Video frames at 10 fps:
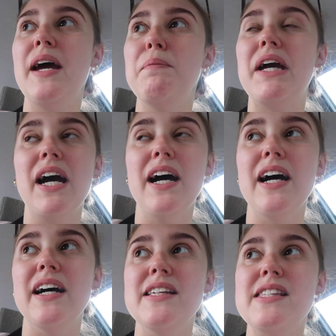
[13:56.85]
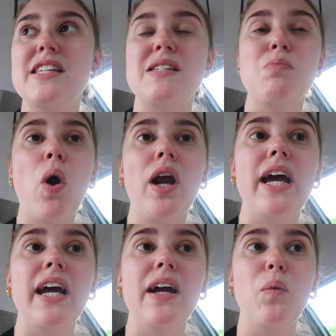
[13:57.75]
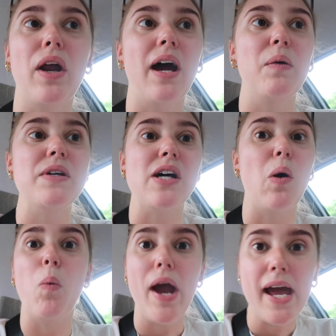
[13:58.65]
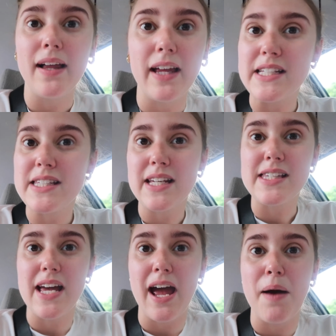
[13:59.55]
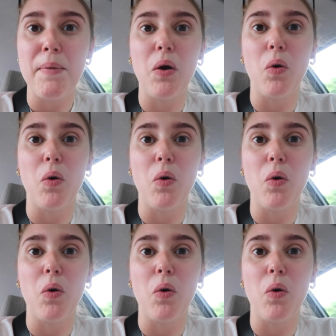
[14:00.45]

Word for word: Because this morning when I was awake at like 6 AM, I